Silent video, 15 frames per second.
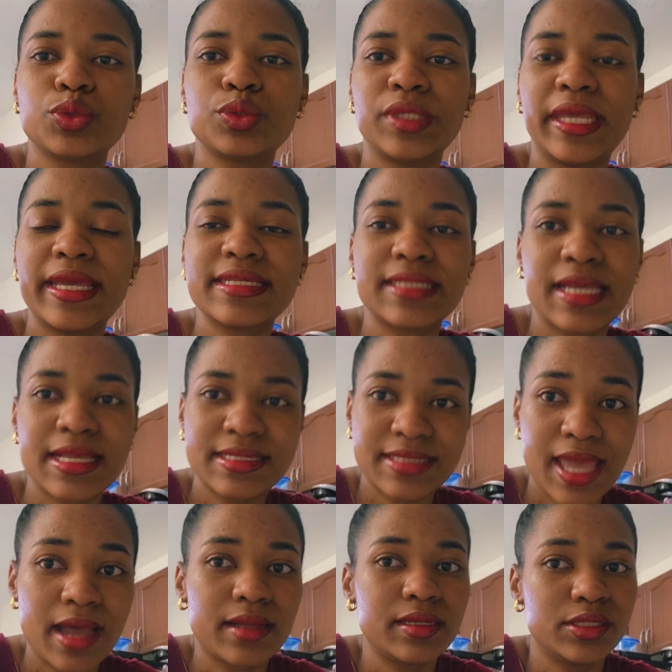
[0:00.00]
Today is
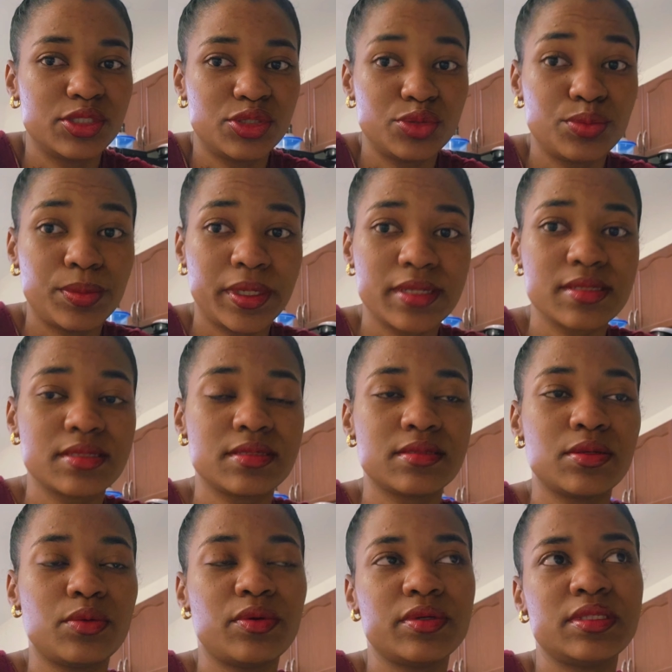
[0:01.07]
exactly two months,
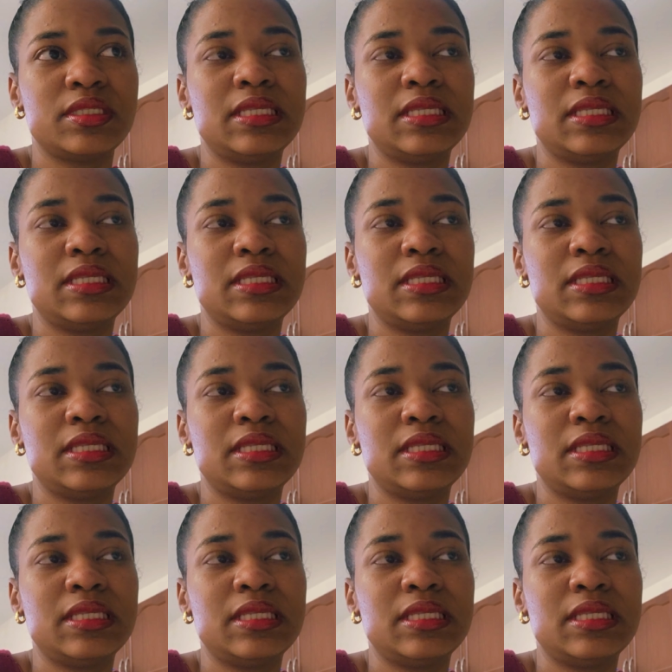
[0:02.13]
so I've